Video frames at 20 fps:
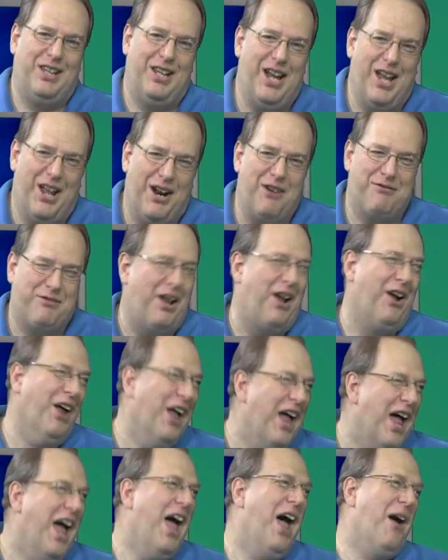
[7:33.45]
NFL.
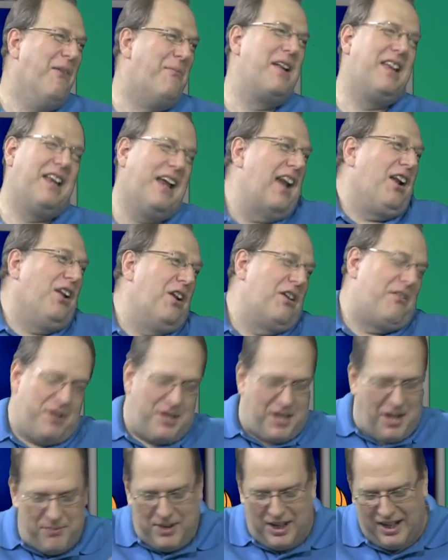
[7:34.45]
but that, you got to look for
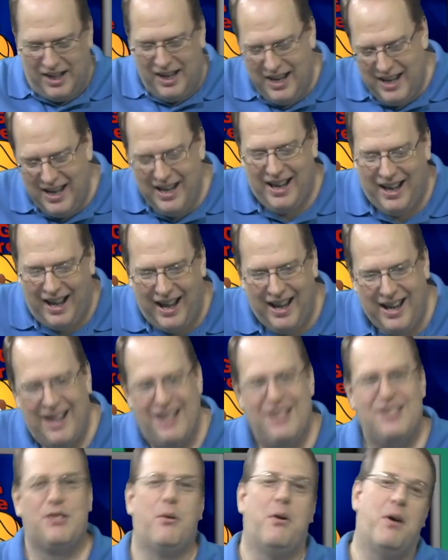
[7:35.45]
something. Right, you got to assign
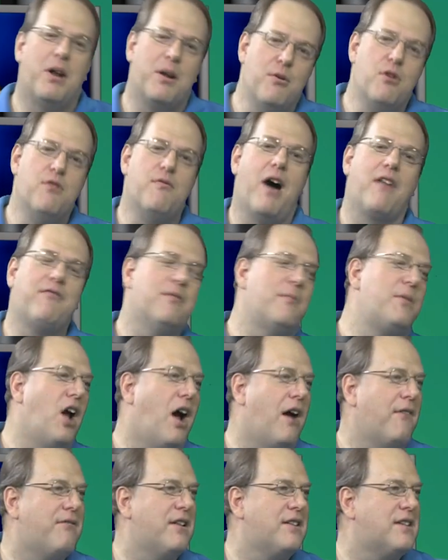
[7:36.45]
something. So we want to move on from the
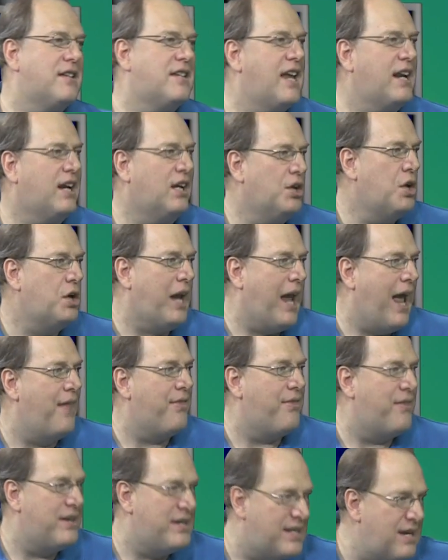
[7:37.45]
offense and take a look at
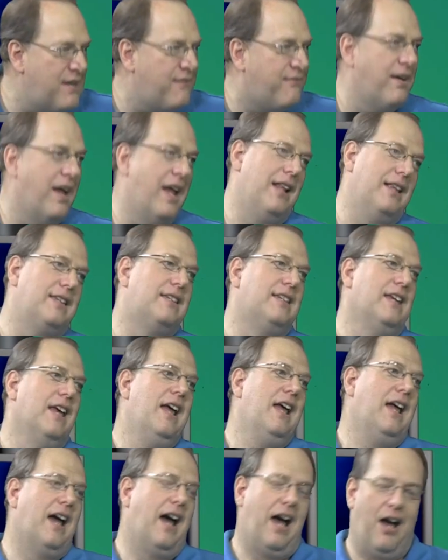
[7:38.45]
the defense.
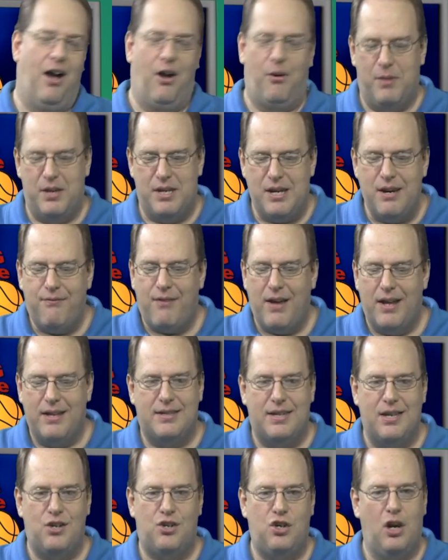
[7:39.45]
Um, the defense
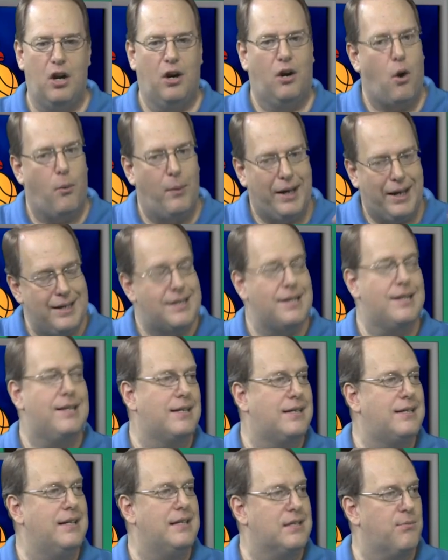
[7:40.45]
this year going into this
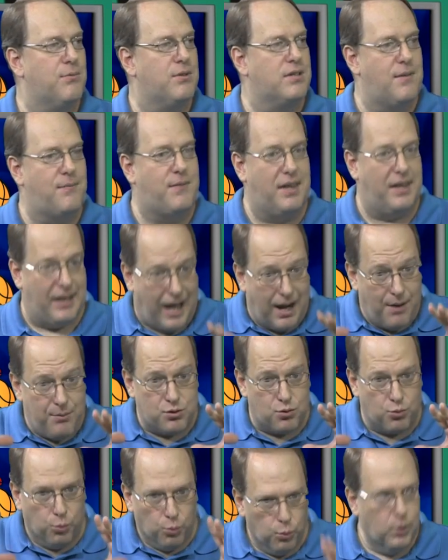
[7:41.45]
season was something that I was
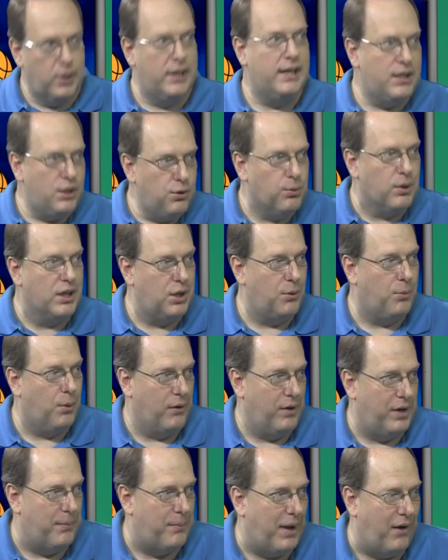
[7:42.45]
really, really
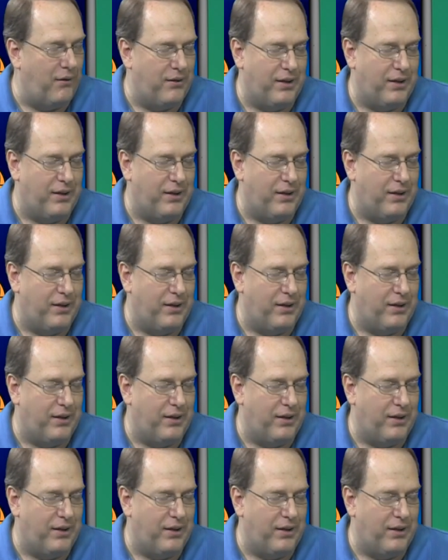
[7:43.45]
worried about.